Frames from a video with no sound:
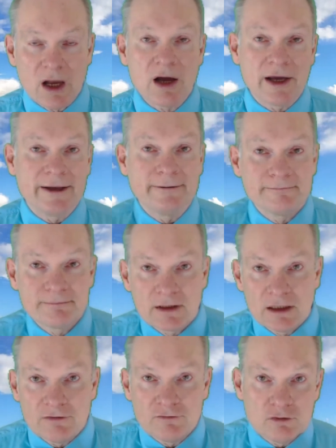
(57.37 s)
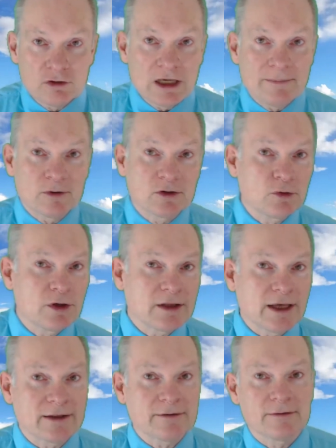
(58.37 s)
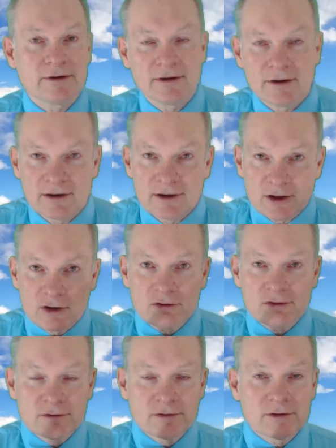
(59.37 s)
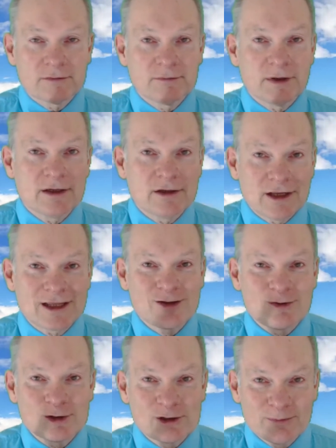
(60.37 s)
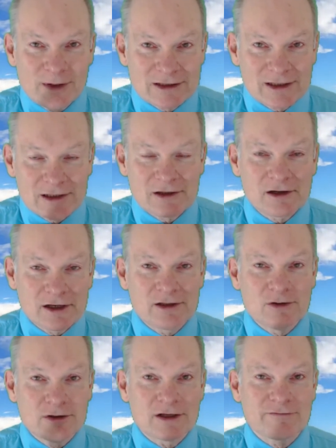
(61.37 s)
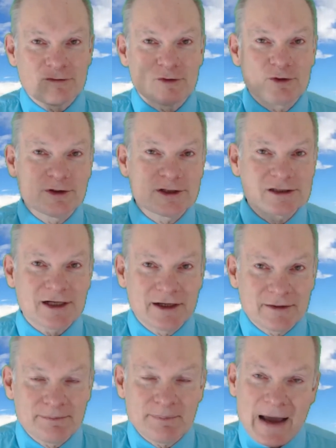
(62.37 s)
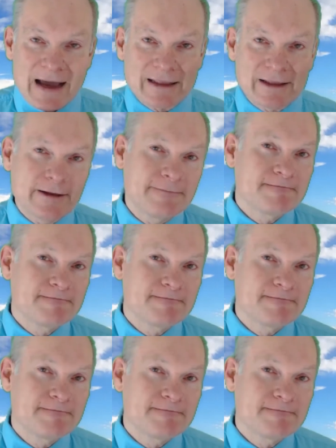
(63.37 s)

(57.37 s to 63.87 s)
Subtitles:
die if you keep on doing that. And I don't mean that you must literally do that for goodness sake, but